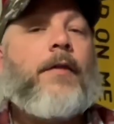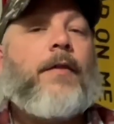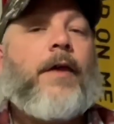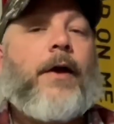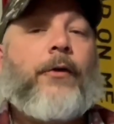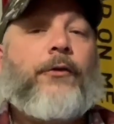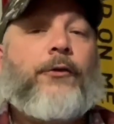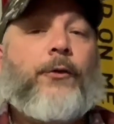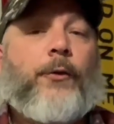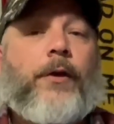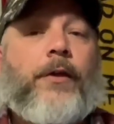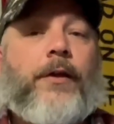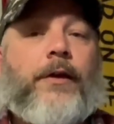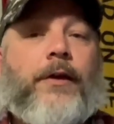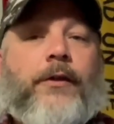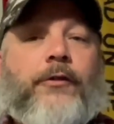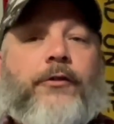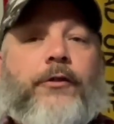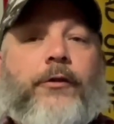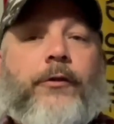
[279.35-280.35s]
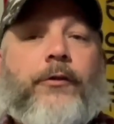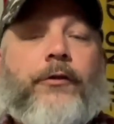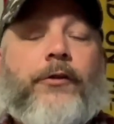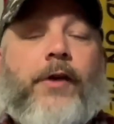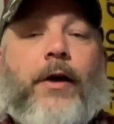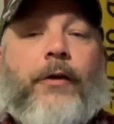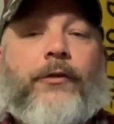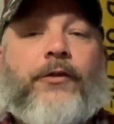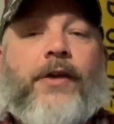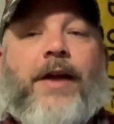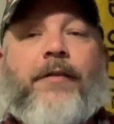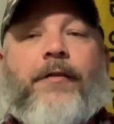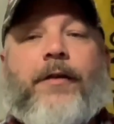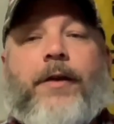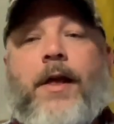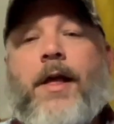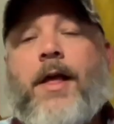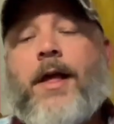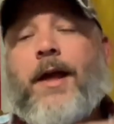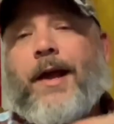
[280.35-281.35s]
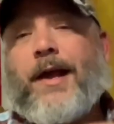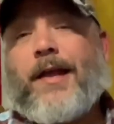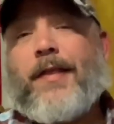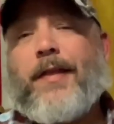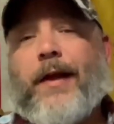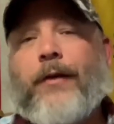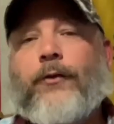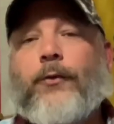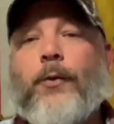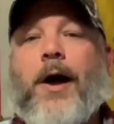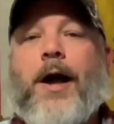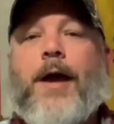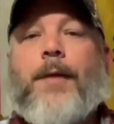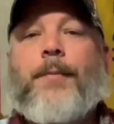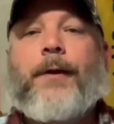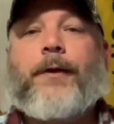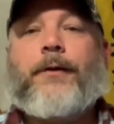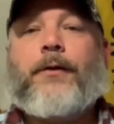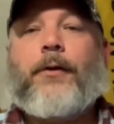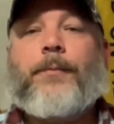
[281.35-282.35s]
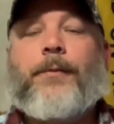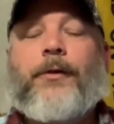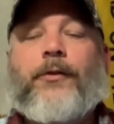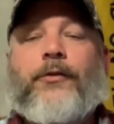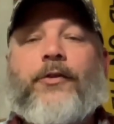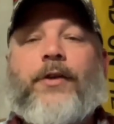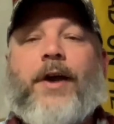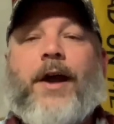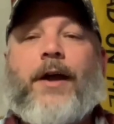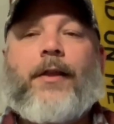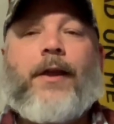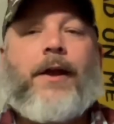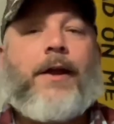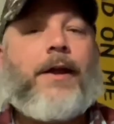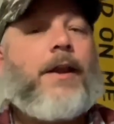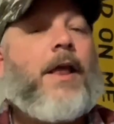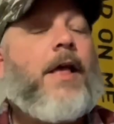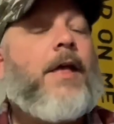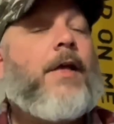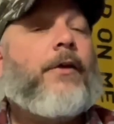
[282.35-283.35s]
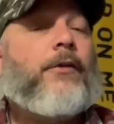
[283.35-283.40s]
That was one of the issues I was having, and that's why I picked up this skylight.